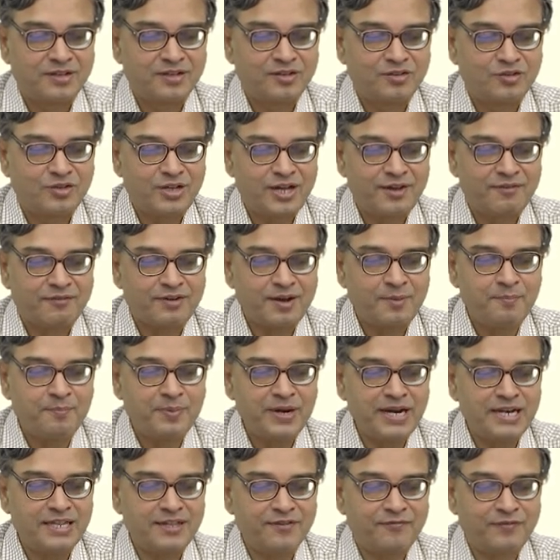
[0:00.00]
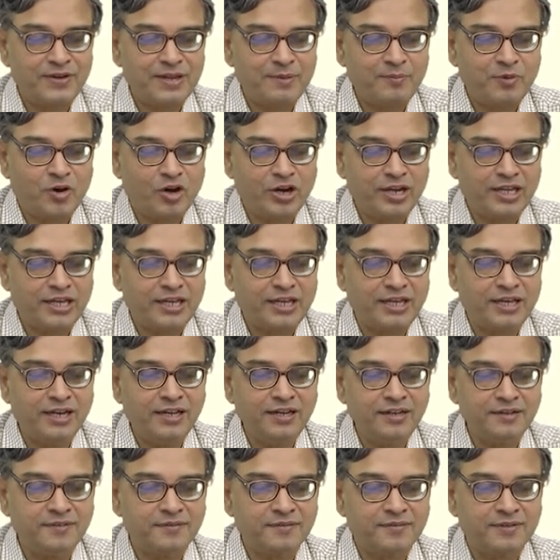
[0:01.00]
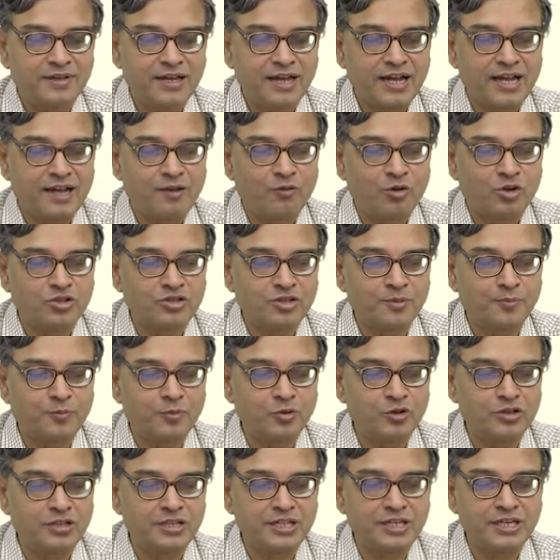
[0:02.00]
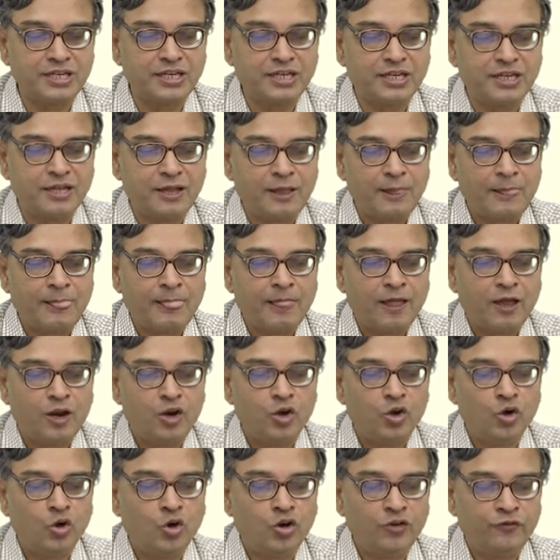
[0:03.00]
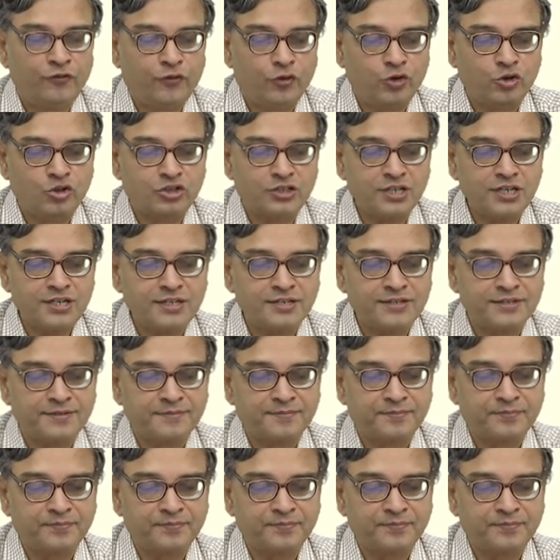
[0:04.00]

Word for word: So, I have completed the free body here. I have also put the known forces,